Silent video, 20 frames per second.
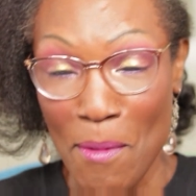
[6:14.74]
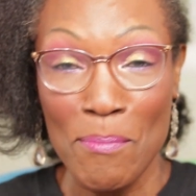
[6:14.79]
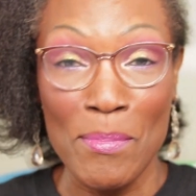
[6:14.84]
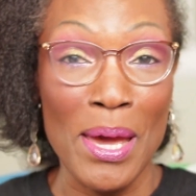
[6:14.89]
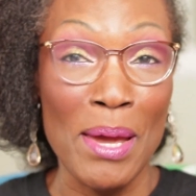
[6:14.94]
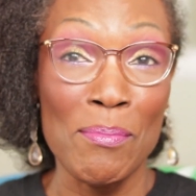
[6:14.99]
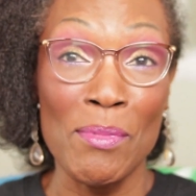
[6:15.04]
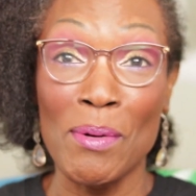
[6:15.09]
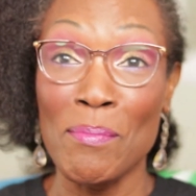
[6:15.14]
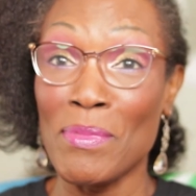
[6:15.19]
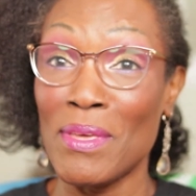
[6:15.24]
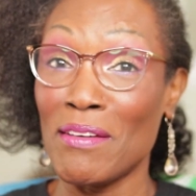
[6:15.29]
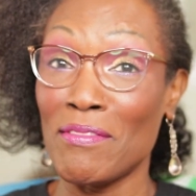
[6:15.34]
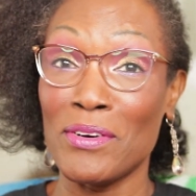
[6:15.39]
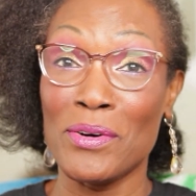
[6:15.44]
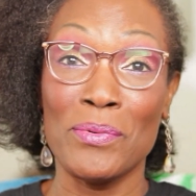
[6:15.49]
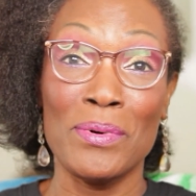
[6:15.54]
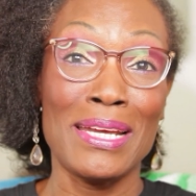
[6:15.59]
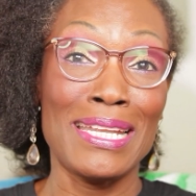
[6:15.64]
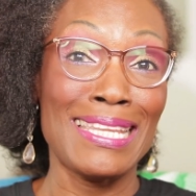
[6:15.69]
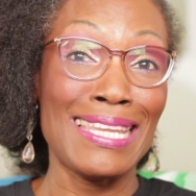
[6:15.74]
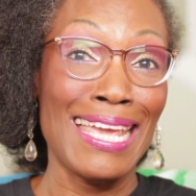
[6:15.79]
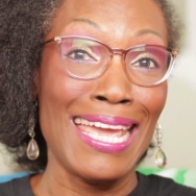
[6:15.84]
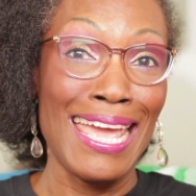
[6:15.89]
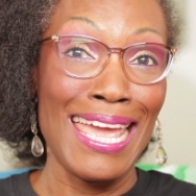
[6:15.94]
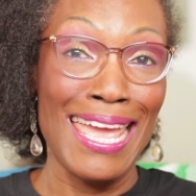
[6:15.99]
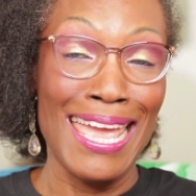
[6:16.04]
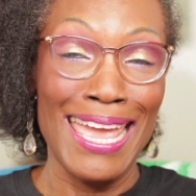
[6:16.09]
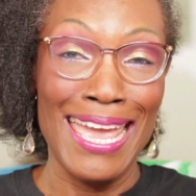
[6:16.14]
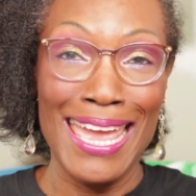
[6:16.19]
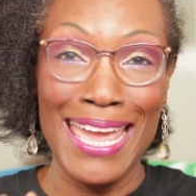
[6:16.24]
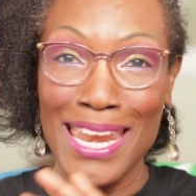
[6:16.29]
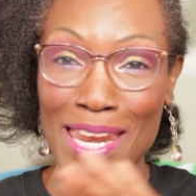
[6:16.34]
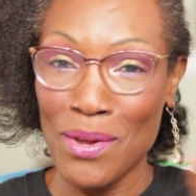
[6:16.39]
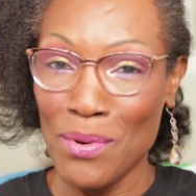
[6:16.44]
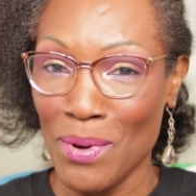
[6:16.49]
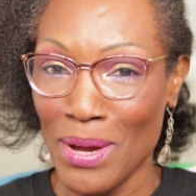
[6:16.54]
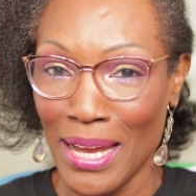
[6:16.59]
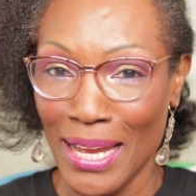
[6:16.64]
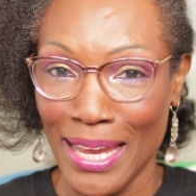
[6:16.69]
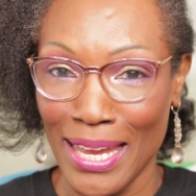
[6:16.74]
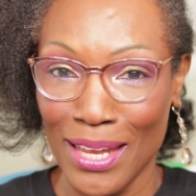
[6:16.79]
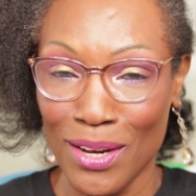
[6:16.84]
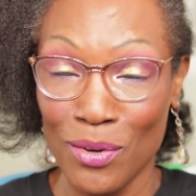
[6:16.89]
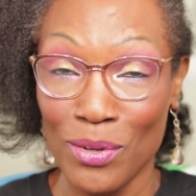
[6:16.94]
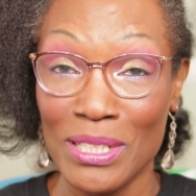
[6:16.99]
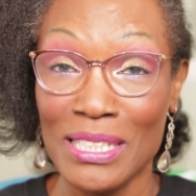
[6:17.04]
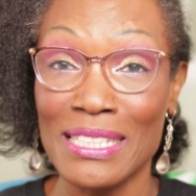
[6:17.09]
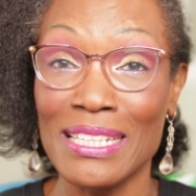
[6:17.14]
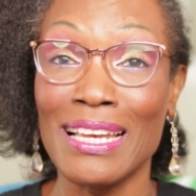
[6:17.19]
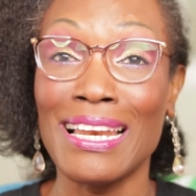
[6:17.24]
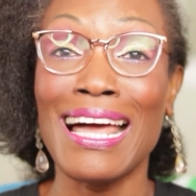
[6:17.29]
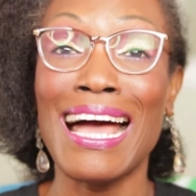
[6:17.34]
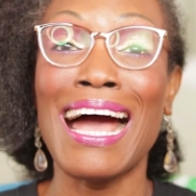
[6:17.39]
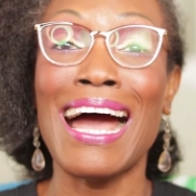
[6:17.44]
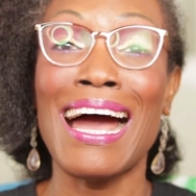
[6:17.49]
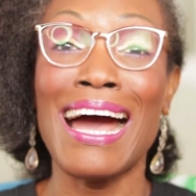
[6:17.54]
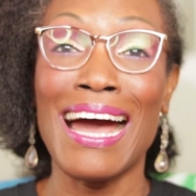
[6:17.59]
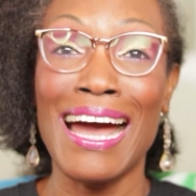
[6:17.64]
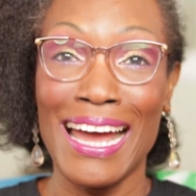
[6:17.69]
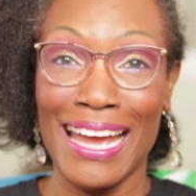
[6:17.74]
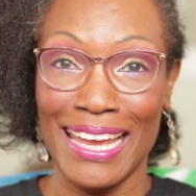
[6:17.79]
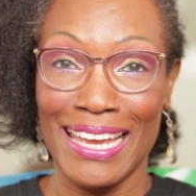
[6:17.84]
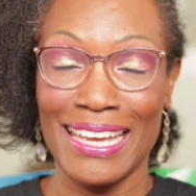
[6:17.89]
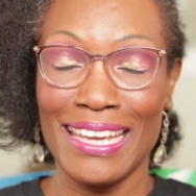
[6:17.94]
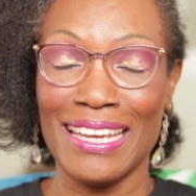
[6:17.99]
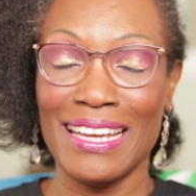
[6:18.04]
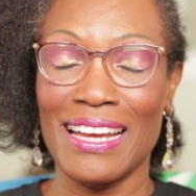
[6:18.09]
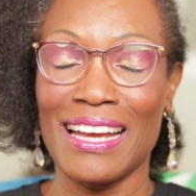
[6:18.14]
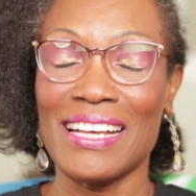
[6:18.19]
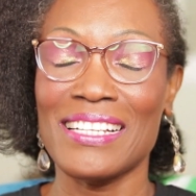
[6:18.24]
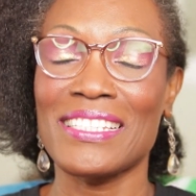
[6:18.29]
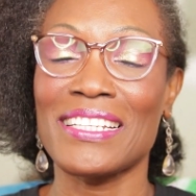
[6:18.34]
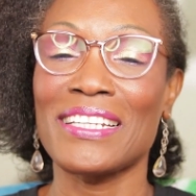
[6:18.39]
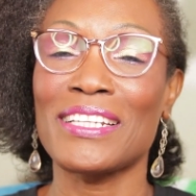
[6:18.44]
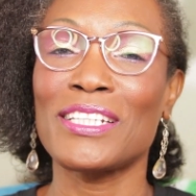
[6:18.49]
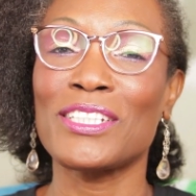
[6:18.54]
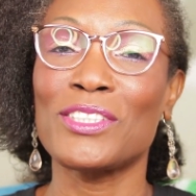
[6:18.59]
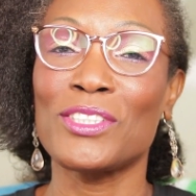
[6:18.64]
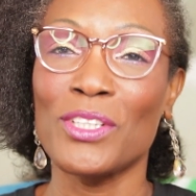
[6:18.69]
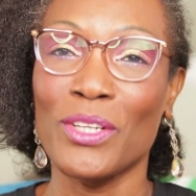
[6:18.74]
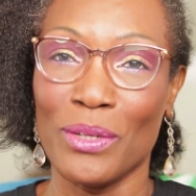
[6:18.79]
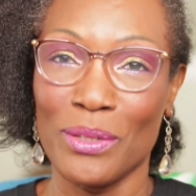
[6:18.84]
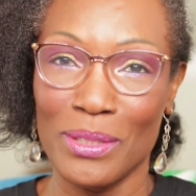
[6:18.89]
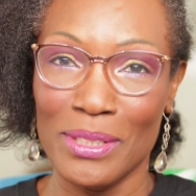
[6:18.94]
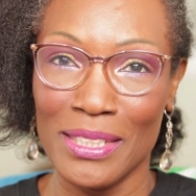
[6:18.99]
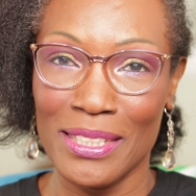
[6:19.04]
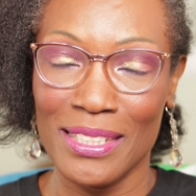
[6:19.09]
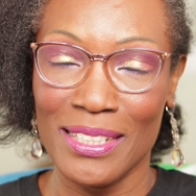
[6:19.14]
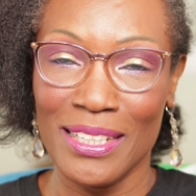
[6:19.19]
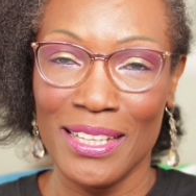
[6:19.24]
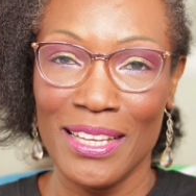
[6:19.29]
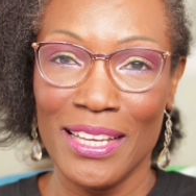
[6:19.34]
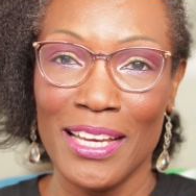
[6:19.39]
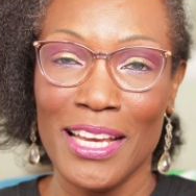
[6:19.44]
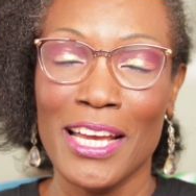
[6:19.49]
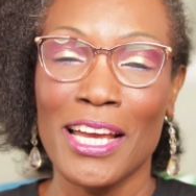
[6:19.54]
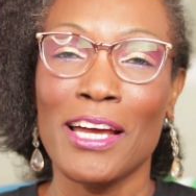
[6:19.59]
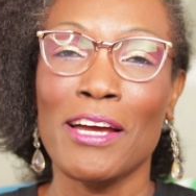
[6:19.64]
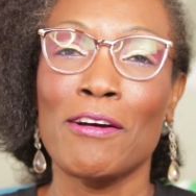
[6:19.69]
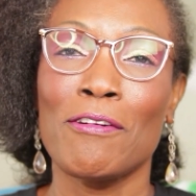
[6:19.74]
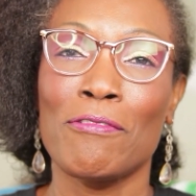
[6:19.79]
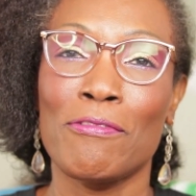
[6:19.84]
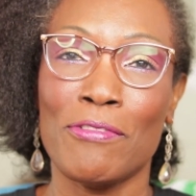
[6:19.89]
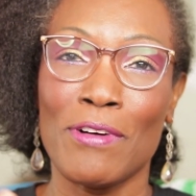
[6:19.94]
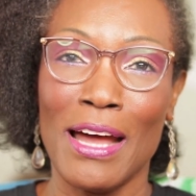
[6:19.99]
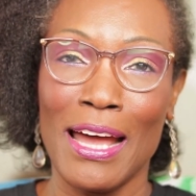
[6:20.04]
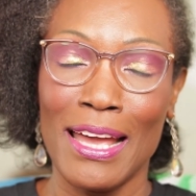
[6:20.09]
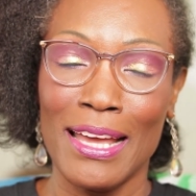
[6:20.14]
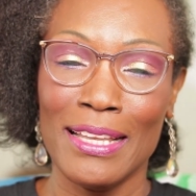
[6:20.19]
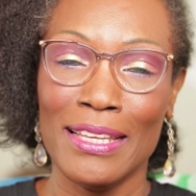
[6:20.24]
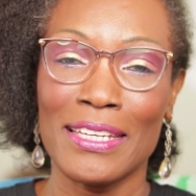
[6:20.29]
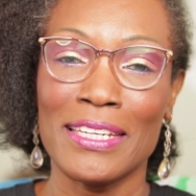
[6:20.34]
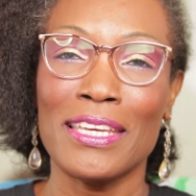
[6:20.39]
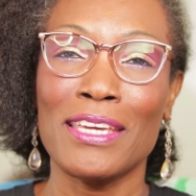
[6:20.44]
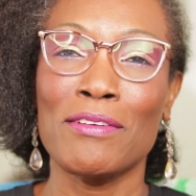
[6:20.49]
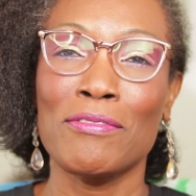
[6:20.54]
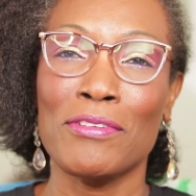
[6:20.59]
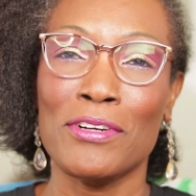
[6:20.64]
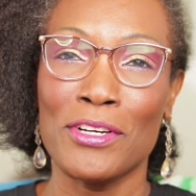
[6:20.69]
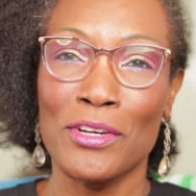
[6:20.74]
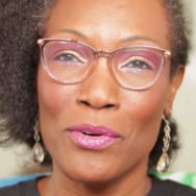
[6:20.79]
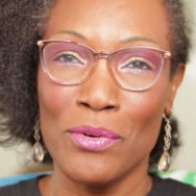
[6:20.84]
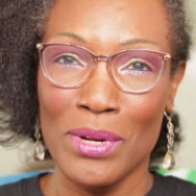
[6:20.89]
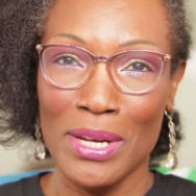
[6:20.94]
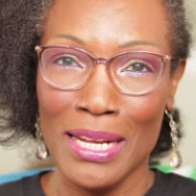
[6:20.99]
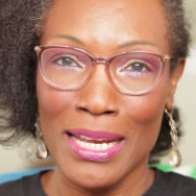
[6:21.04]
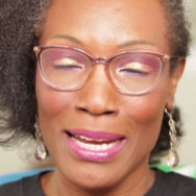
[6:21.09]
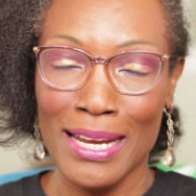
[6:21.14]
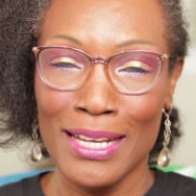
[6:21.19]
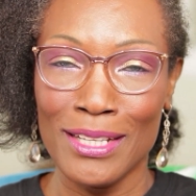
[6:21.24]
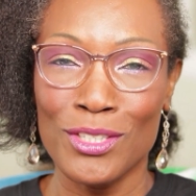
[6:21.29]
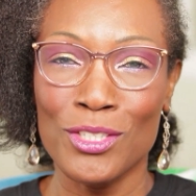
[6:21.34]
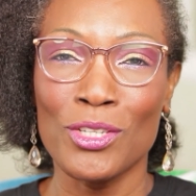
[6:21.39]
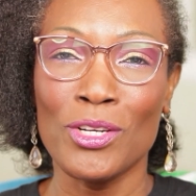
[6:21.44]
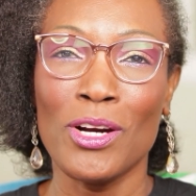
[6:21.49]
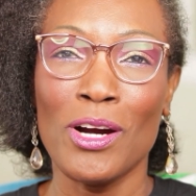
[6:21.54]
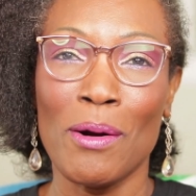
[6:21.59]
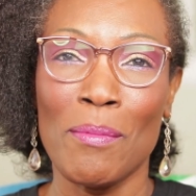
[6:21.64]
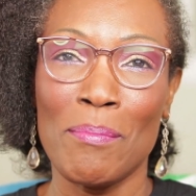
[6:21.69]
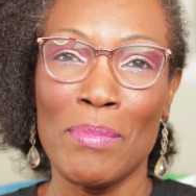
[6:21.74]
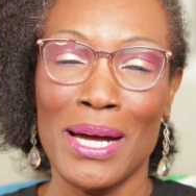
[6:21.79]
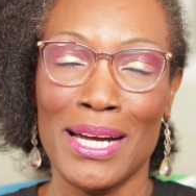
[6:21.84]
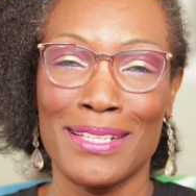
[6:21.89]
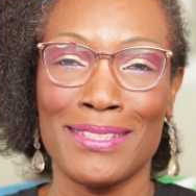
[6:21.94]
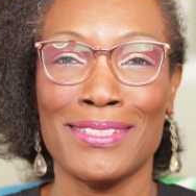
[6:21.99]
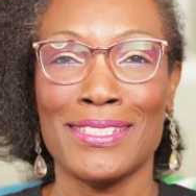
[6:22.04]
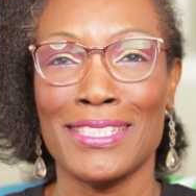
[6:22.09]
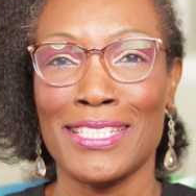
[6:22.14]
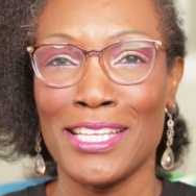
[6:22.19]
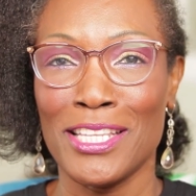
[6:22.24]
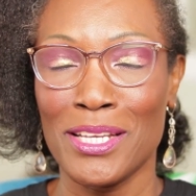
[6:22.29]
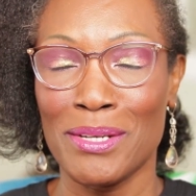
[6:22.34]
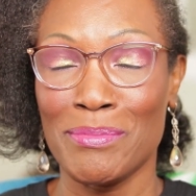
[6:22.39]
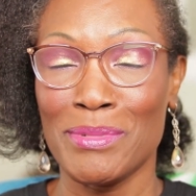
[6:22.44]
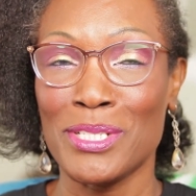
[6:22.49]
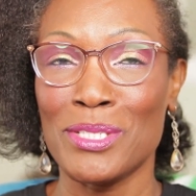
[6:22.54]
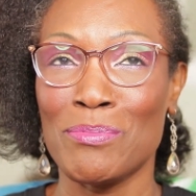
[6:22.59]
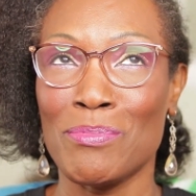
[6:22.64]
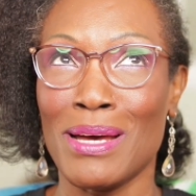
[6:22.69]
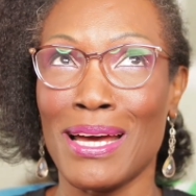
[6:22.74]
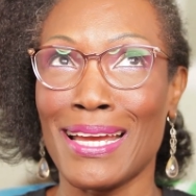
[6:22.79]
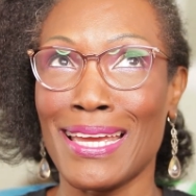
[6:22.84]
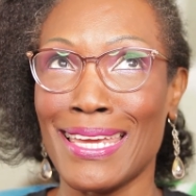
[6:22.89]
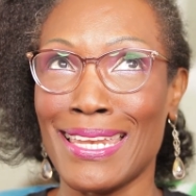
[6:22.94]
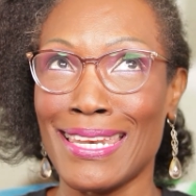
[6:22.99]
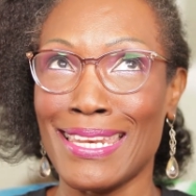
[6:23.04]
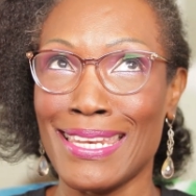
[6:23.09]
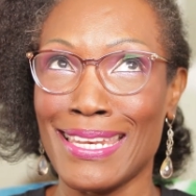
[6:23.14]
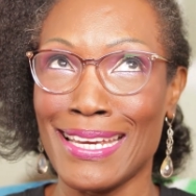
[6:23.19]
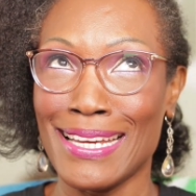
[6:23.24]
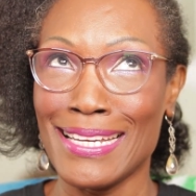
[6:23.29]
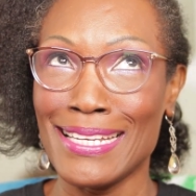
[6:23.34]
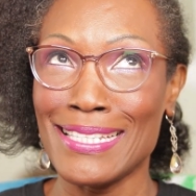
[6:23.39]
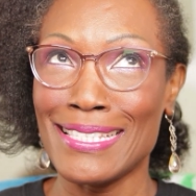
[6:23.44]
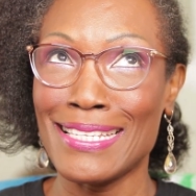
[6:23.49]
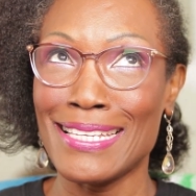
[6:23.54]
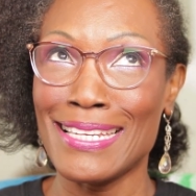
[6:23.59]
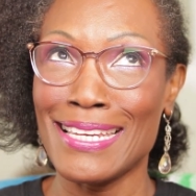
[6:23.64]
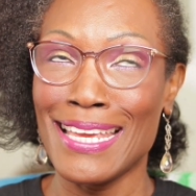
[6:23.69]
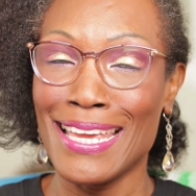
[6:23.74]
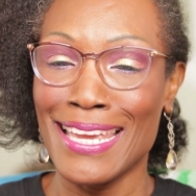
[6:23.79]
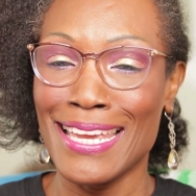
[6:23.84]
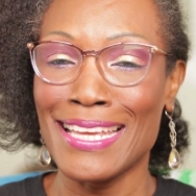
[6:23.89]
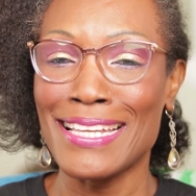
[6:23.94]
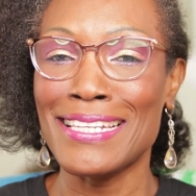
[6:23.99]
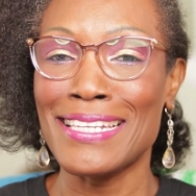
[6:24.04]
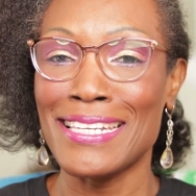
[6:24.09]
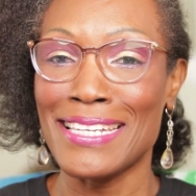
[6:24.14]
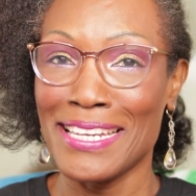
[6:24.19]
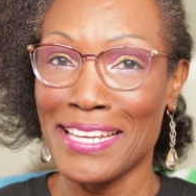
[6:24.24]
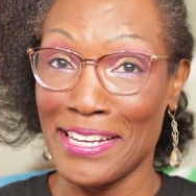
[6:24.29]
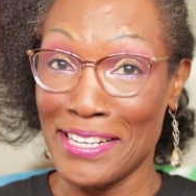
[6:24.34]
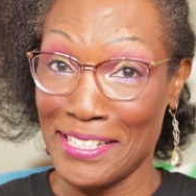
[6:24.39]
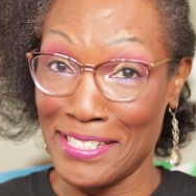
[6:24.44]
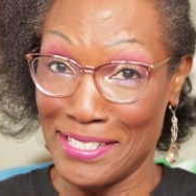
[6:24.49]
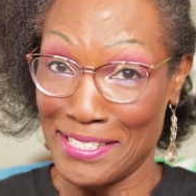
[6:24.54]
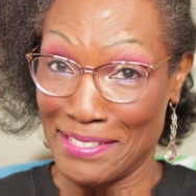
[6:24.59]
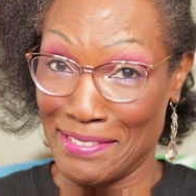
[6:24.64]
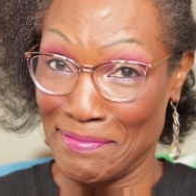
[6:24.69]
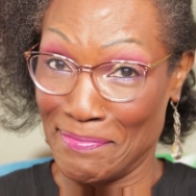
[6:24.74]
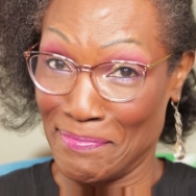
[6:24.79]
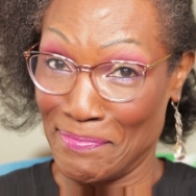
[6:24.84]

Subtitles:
My mom never went anywhere again until I, as an adult, filed and gave her green card to come back to St. Thomas back in 1989.